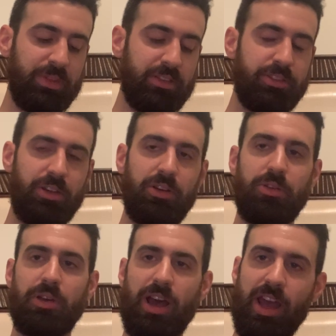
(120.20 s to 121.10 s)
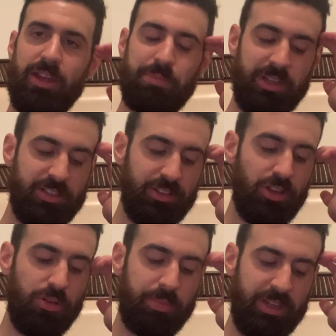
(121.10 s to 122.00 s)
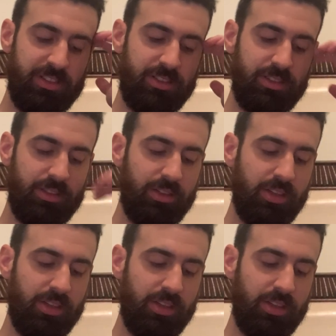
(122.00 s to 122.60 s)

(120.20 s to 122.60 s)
so high pitch, low pitch.